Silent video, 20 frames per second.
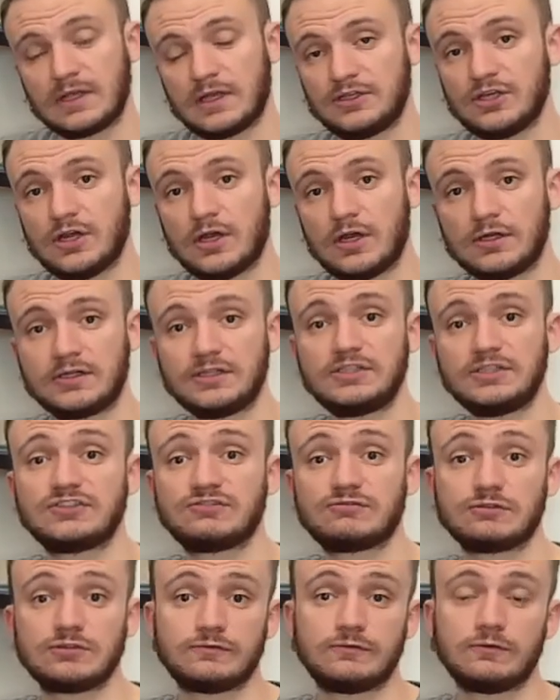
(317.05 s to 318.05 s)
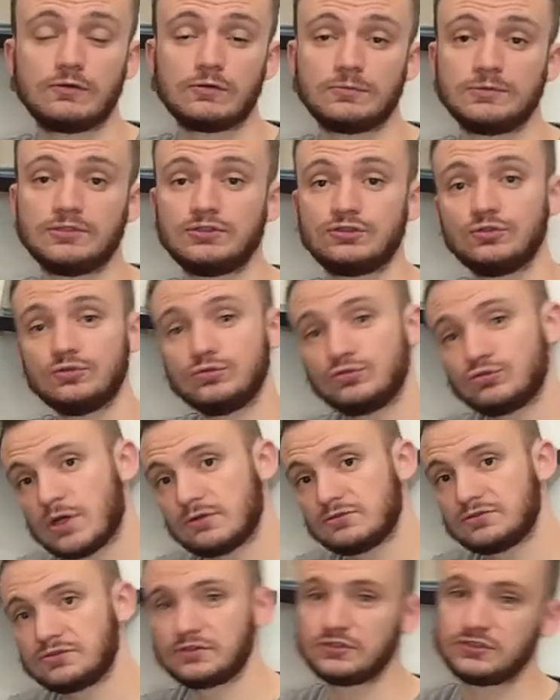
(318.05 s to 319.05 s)
yarn is transformed into
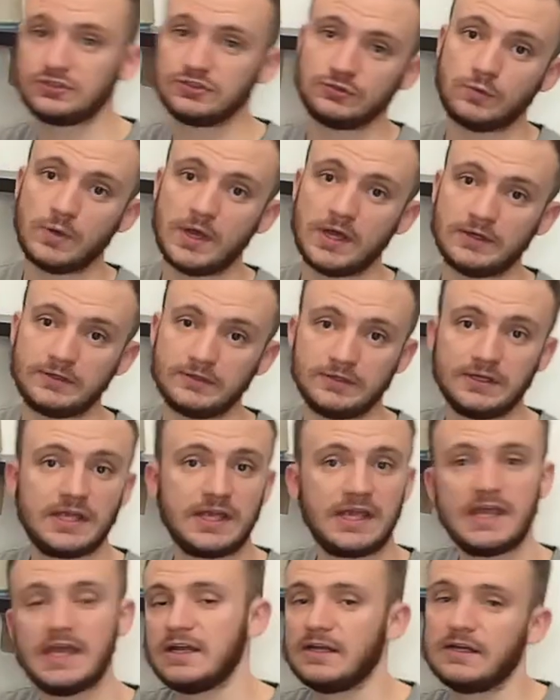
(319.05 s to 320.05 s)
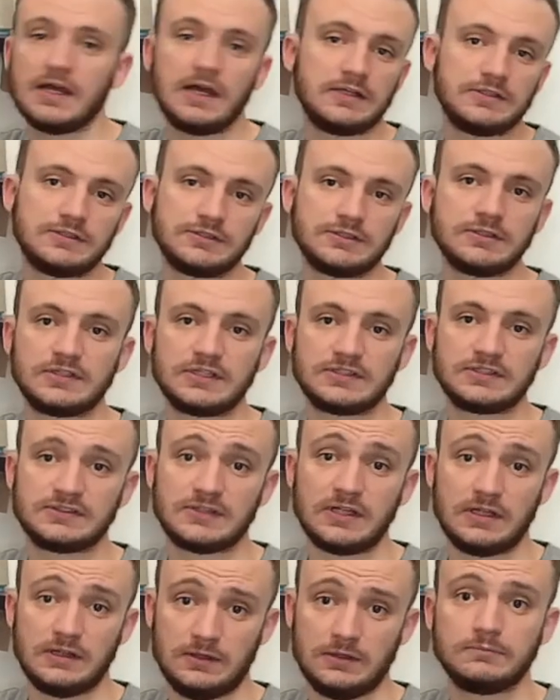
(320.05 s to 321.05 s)
trousers, sweater and other
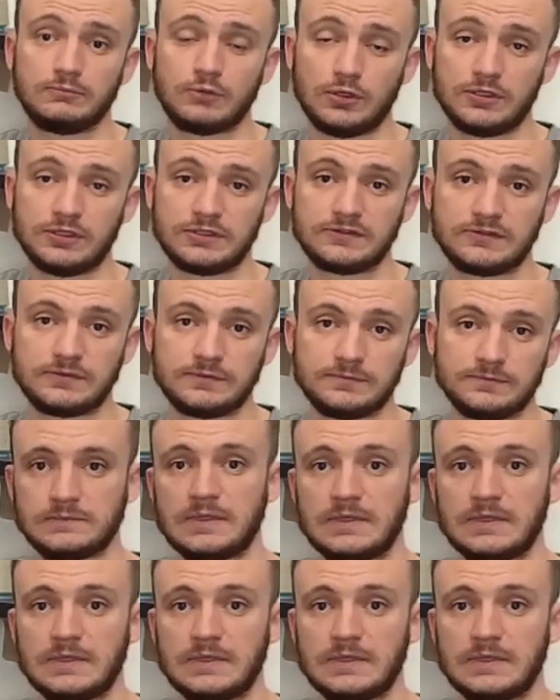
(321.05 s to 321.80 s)
textile products.